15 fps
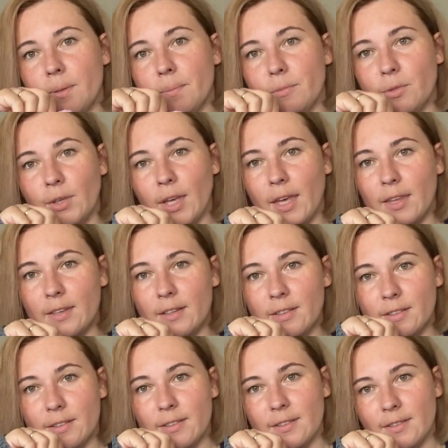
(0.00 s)
together,
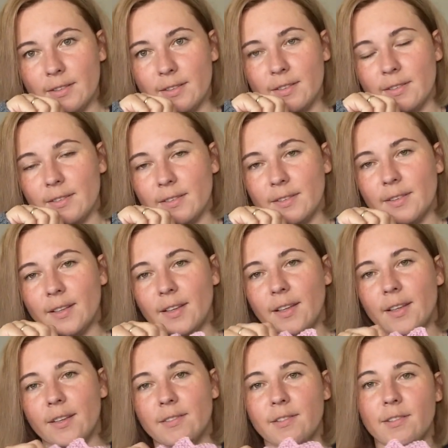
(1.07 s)

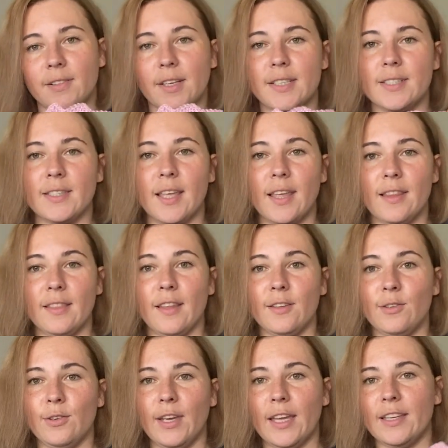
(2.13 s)
the rest, and then
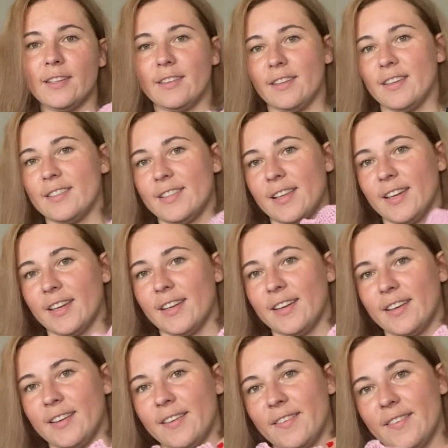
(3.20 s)
you get in this
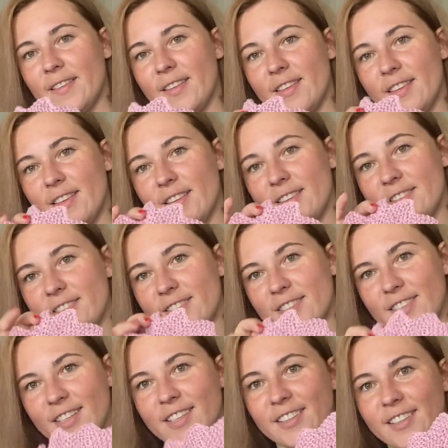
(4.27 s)
like
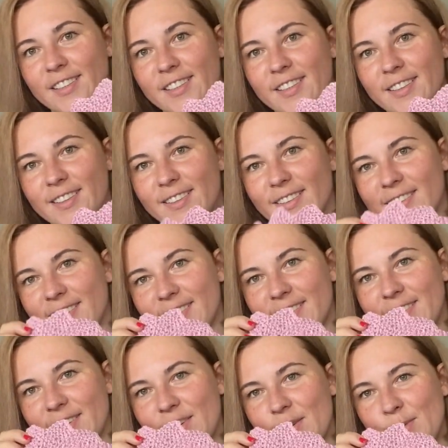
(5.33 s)
circle
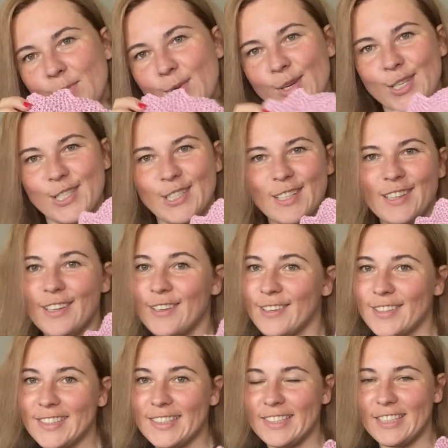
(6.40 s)

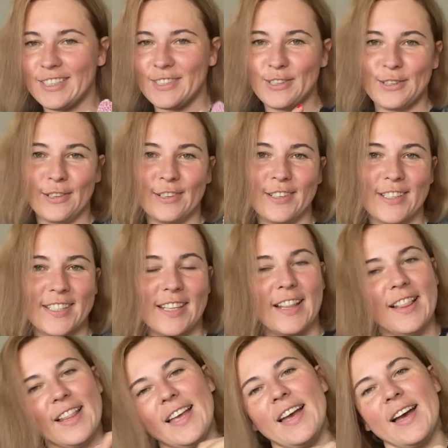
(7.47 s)
washcloths, dishcloths.
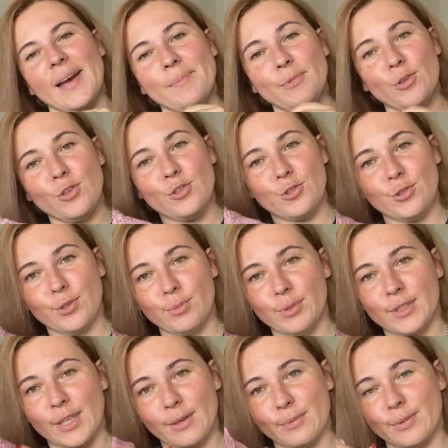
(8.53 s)
I'm not sure
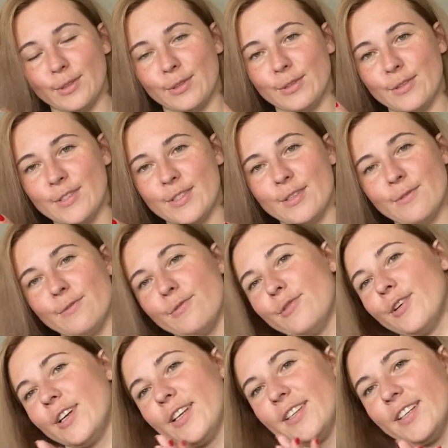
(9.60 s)
what I will use them
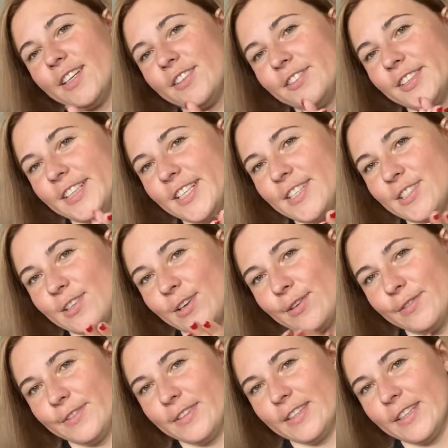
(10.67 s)
for. They're really
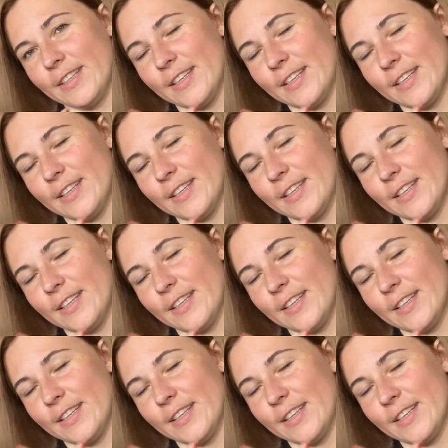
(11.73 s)
soft.